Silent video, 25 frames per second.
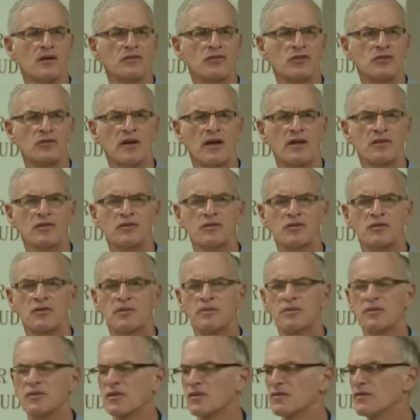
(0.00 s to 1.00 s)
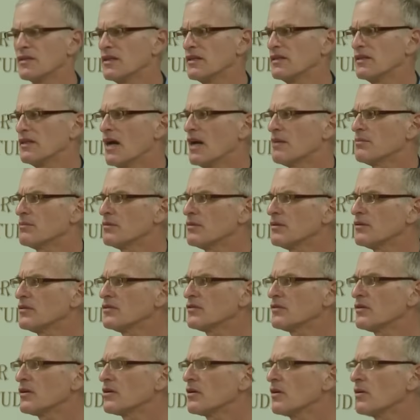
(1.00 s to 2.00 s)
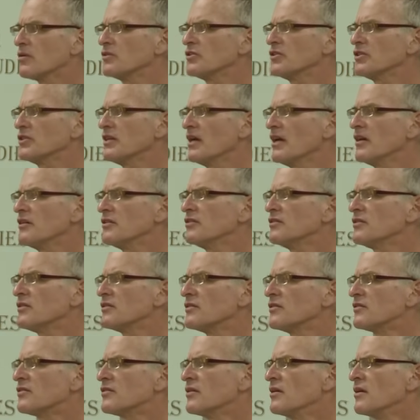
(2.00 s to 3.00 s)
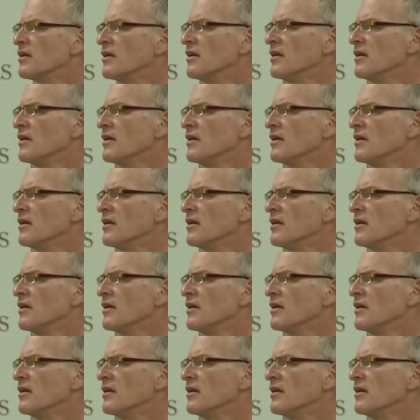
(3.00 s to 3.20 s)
transcripts of the Annapolis negotiations.